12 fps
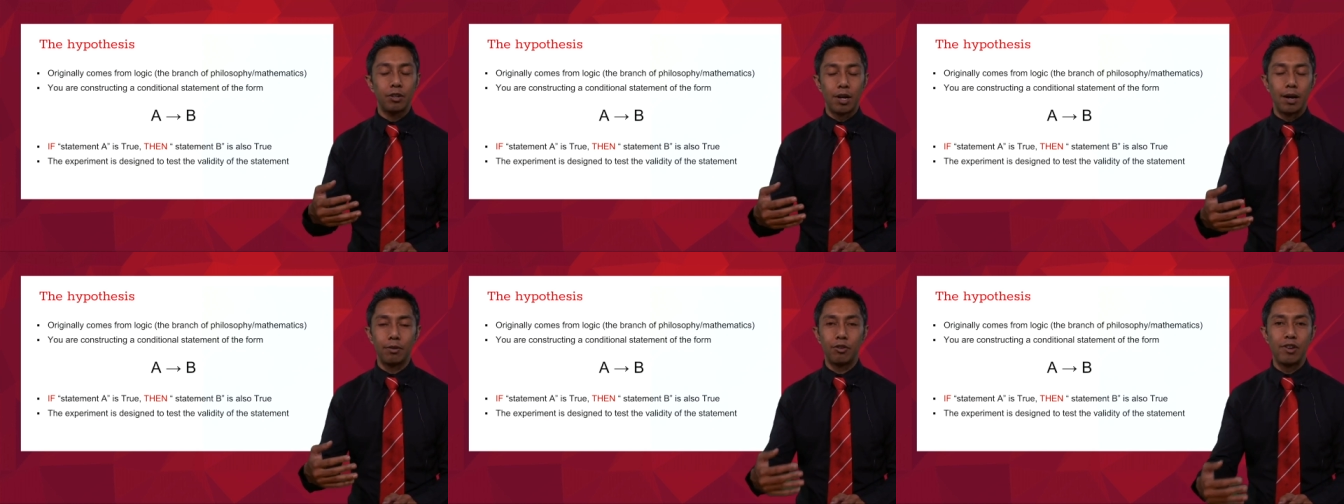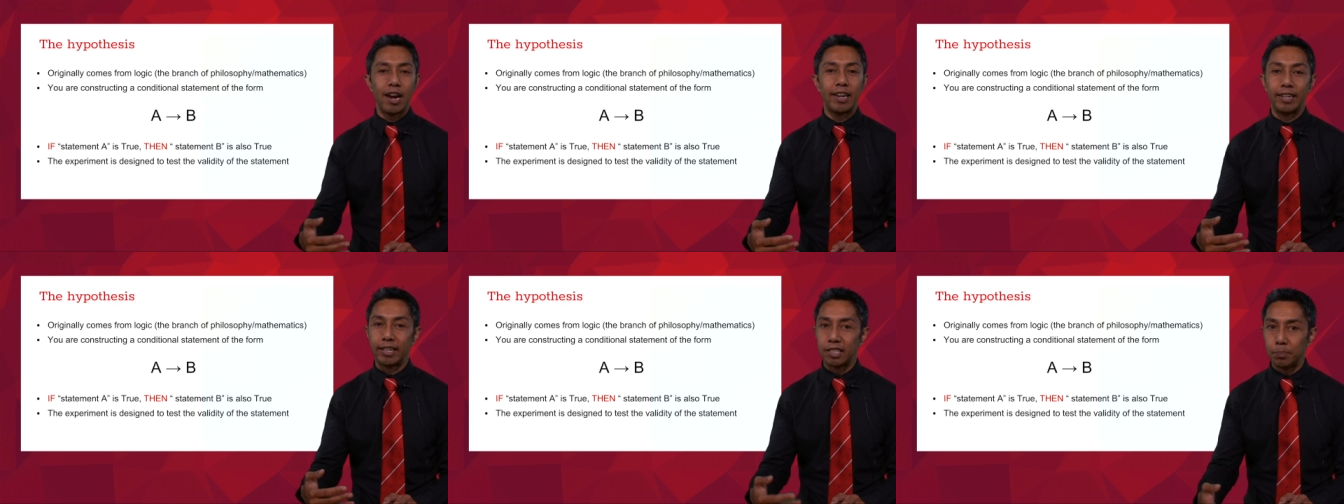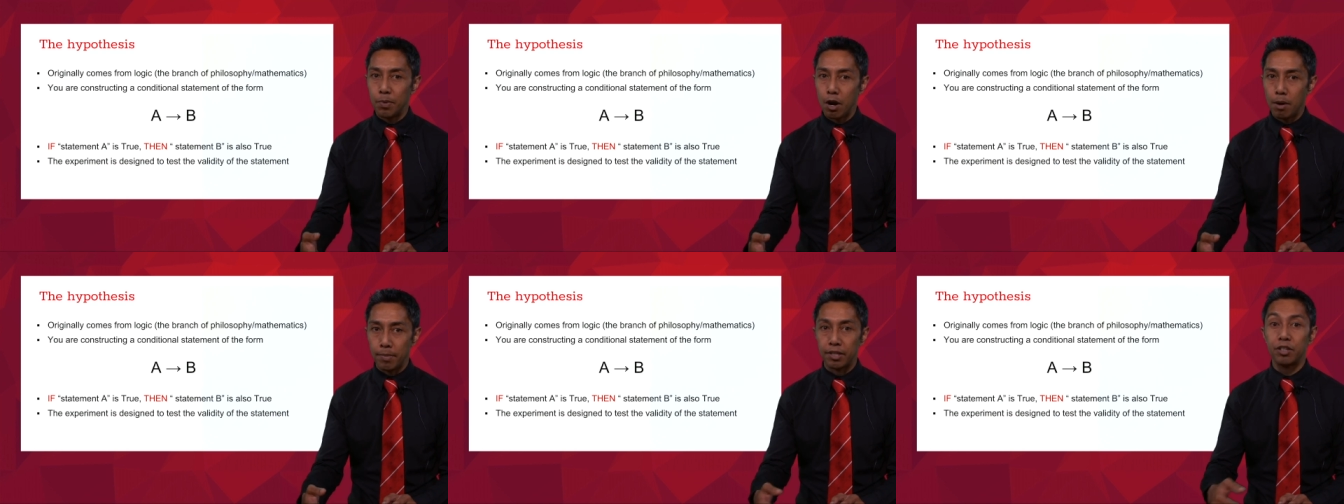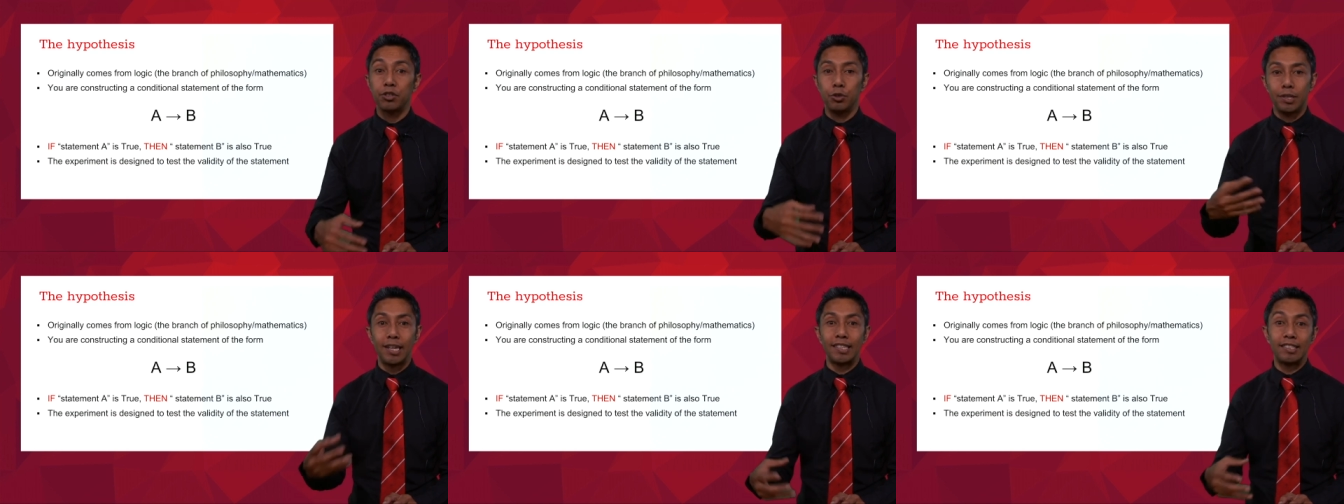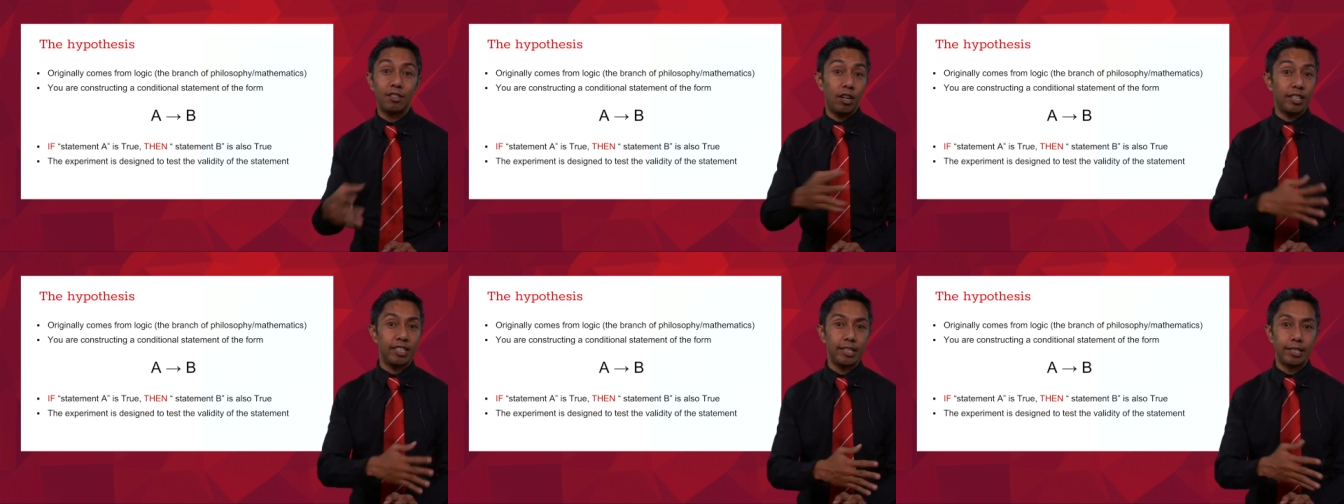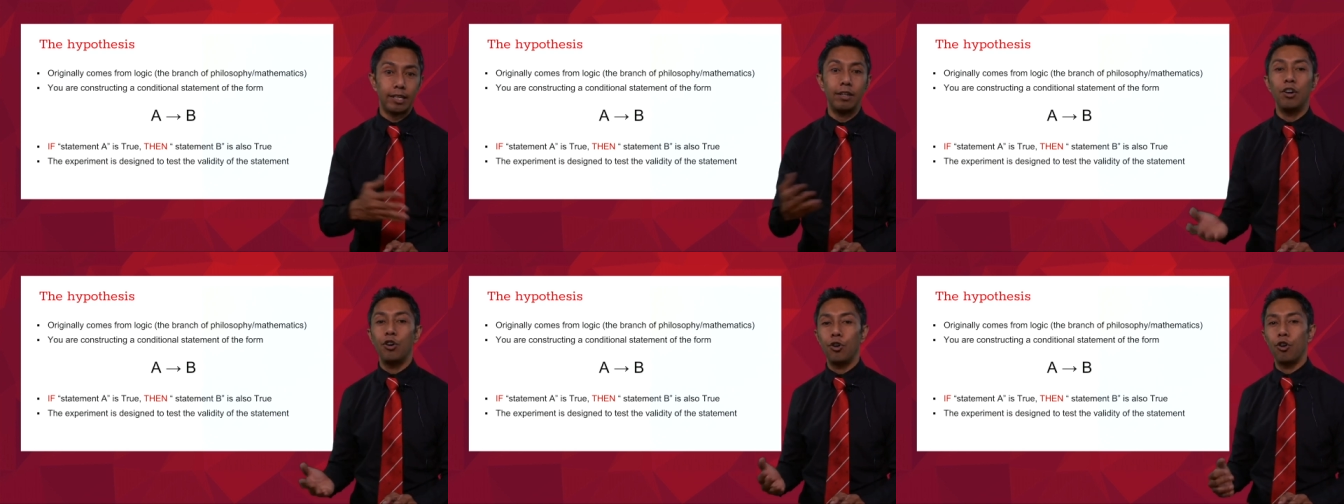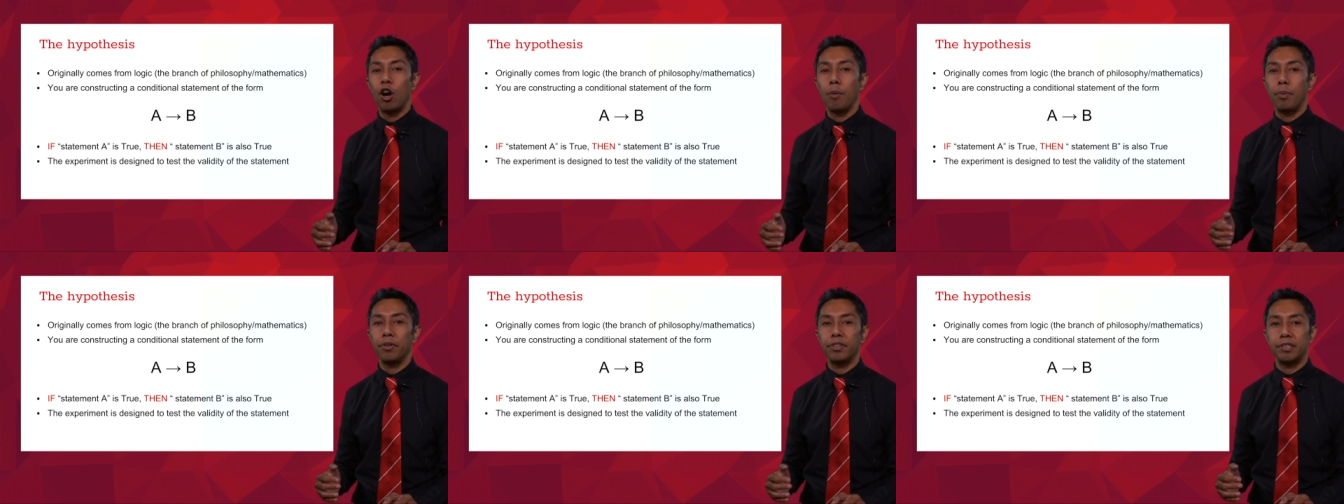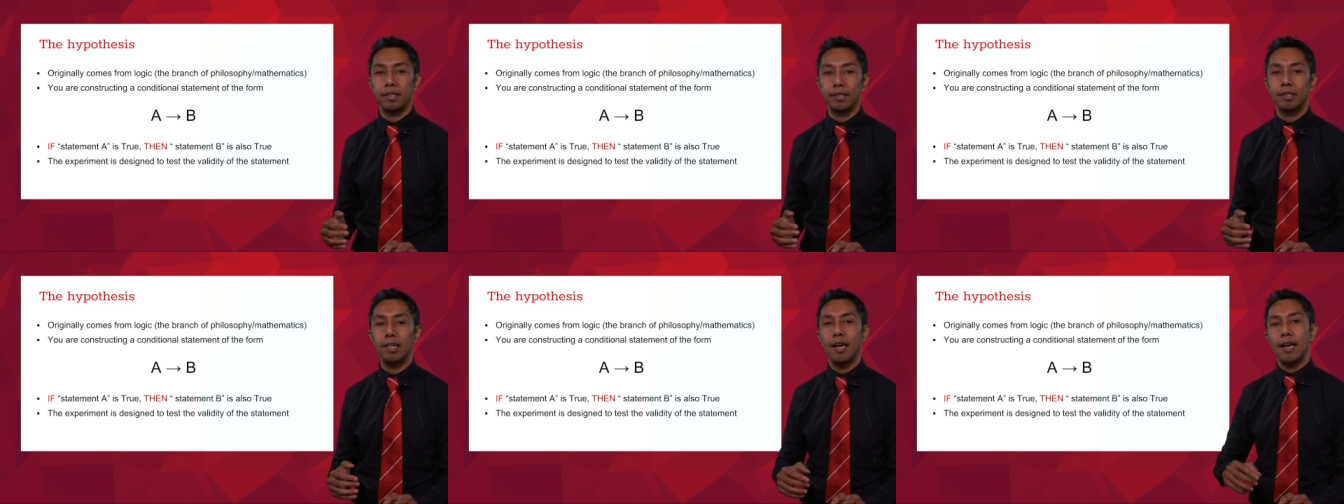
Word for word: uh, creating an experiment to test an idea or a hypothesis.